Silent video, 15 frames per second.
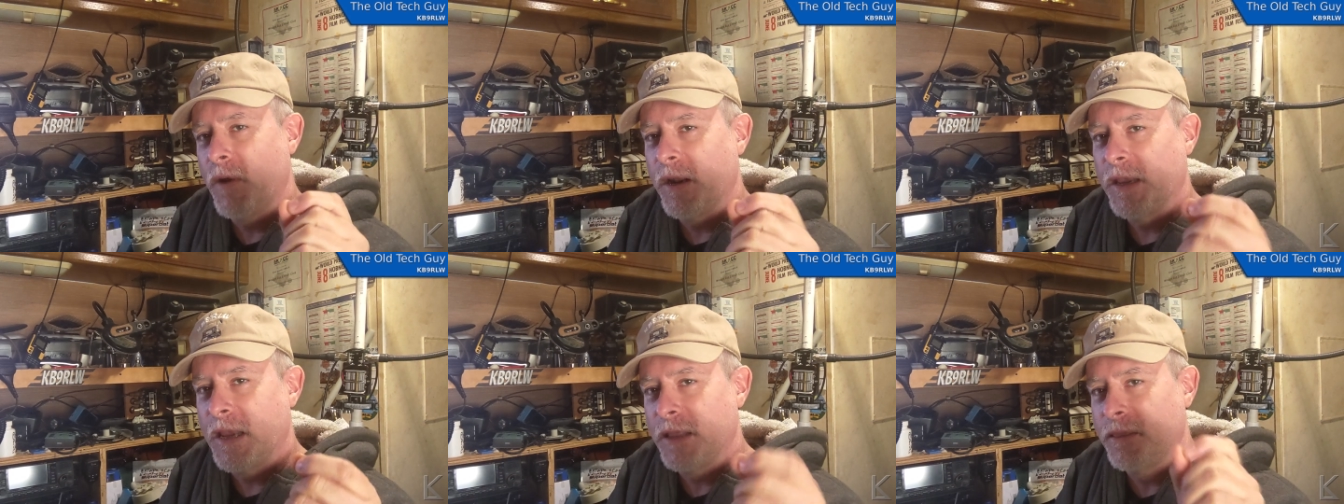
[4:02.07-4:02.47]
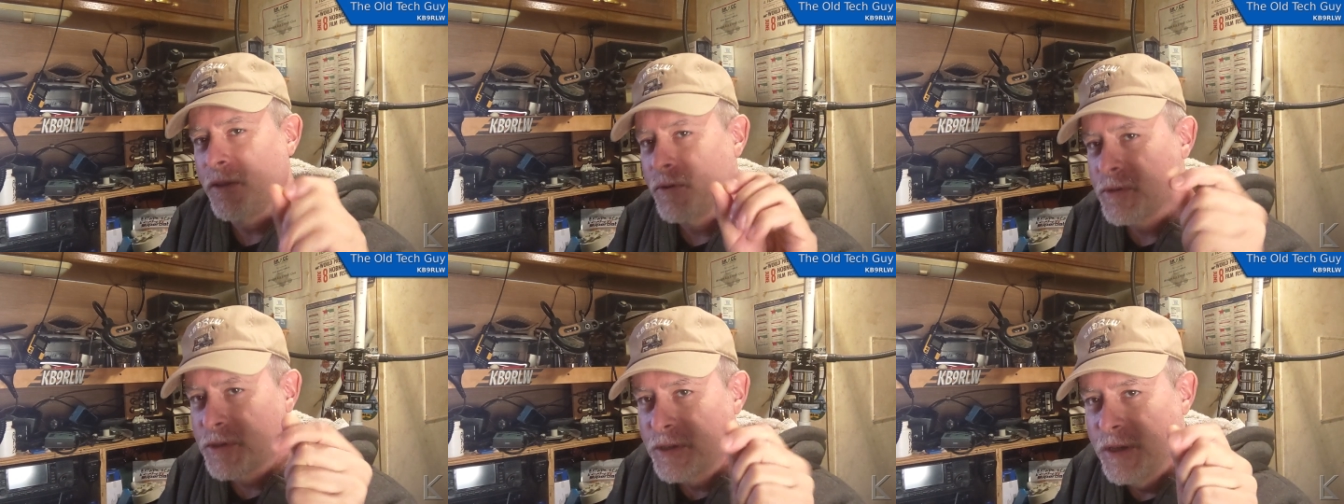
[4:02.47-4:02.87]
want to get
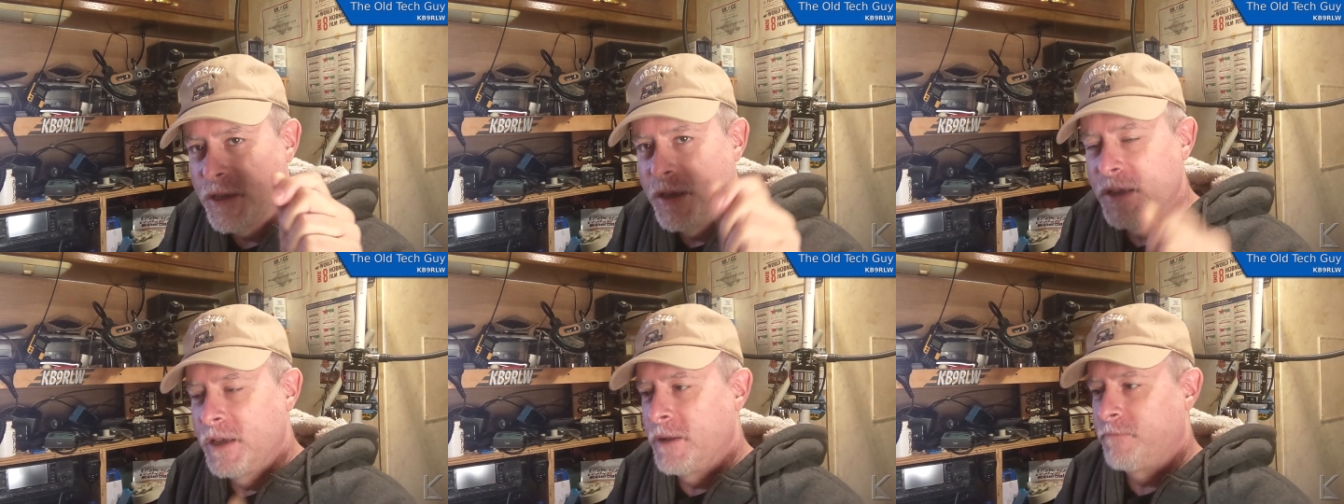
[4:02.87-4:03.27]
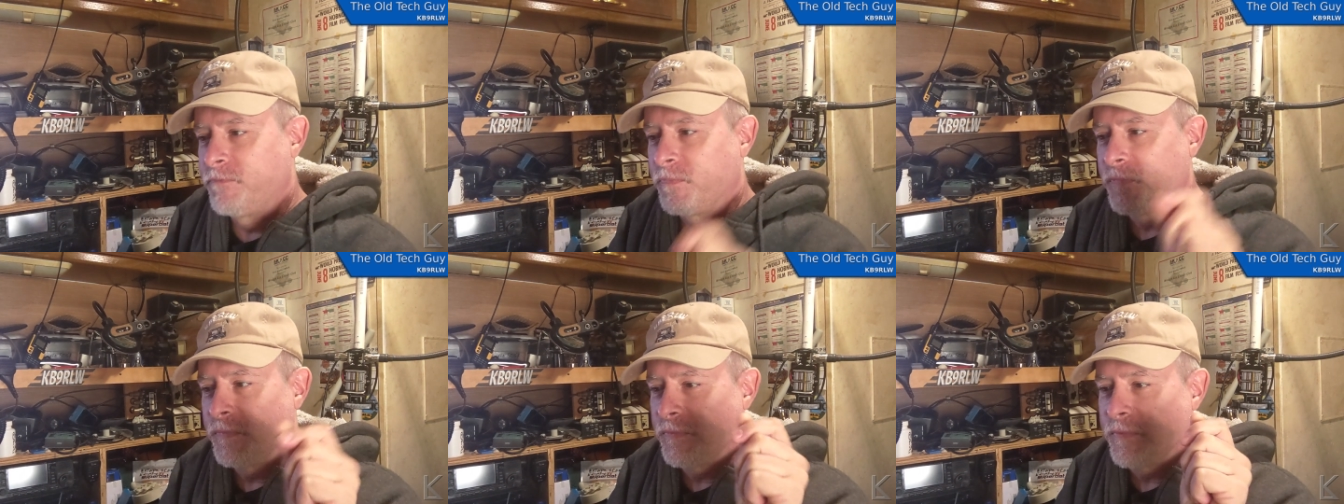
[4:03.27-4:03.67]
those
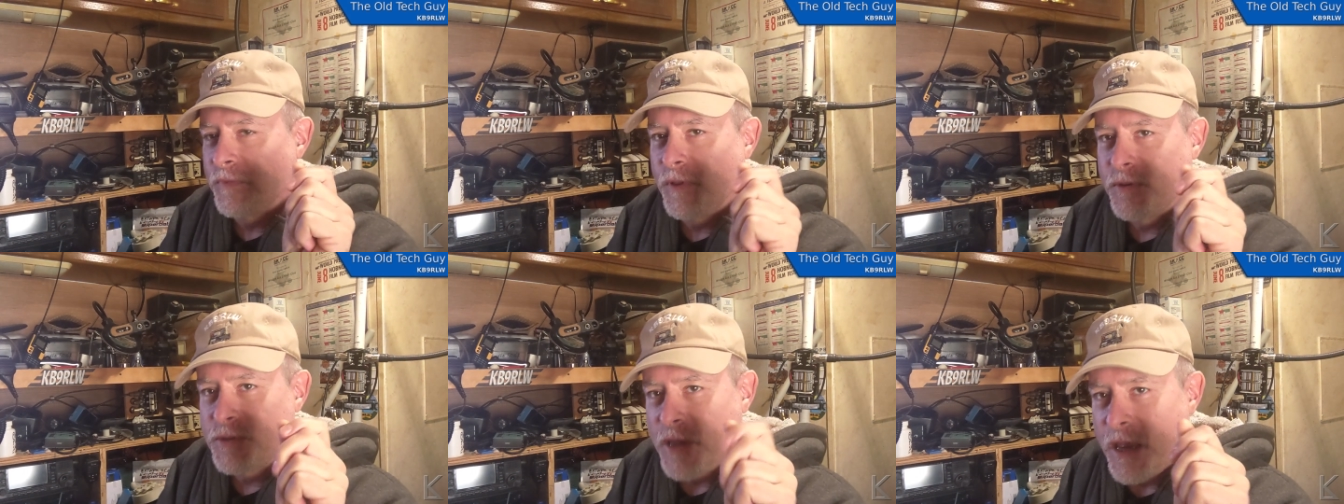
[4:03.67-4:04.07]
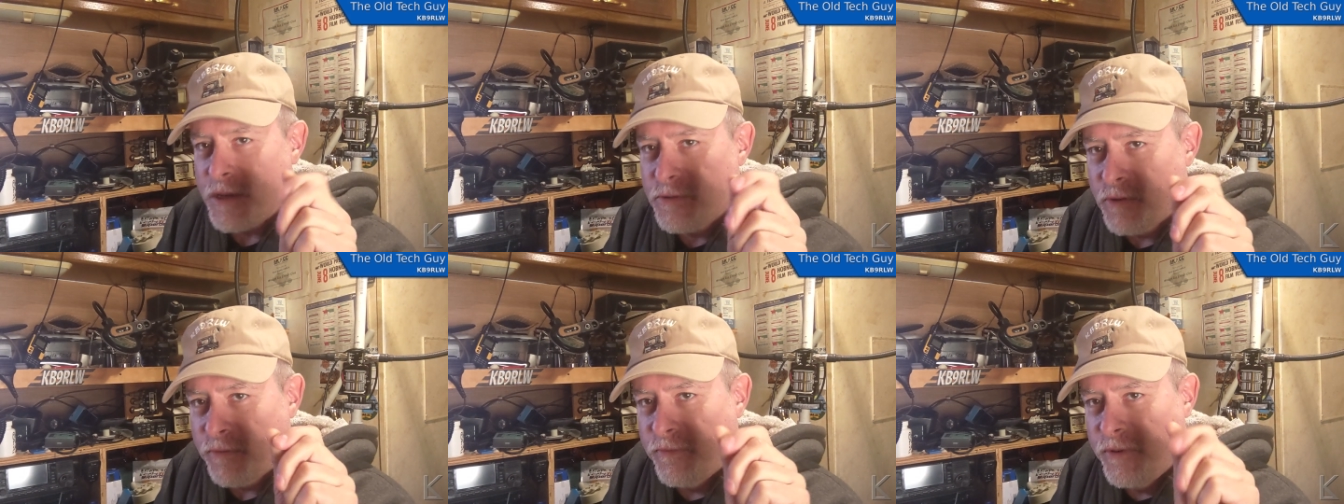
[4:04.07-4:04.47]
those
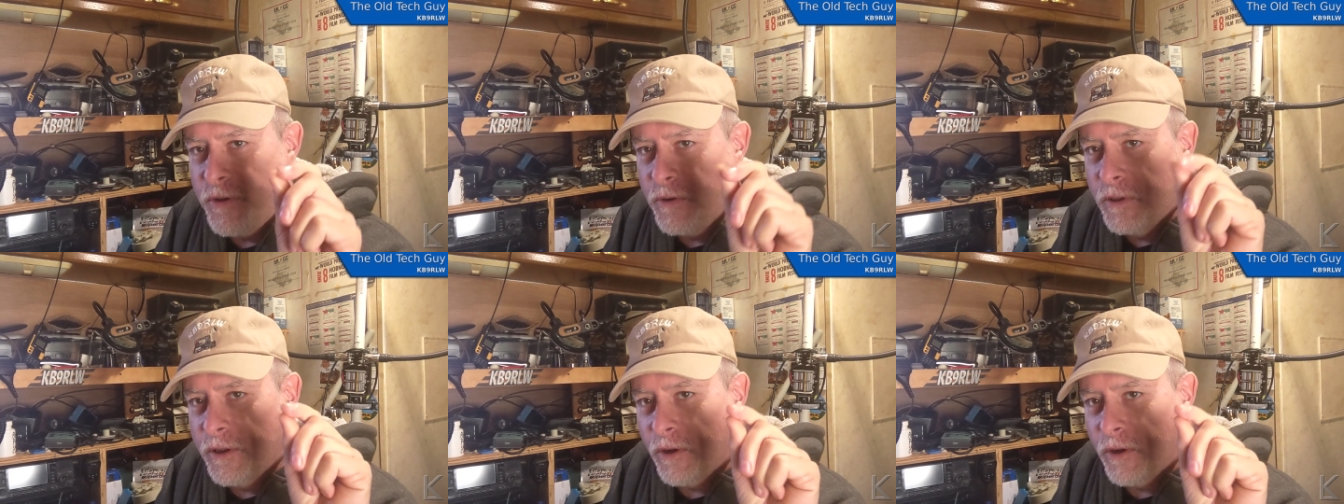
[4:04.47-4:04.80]
extra few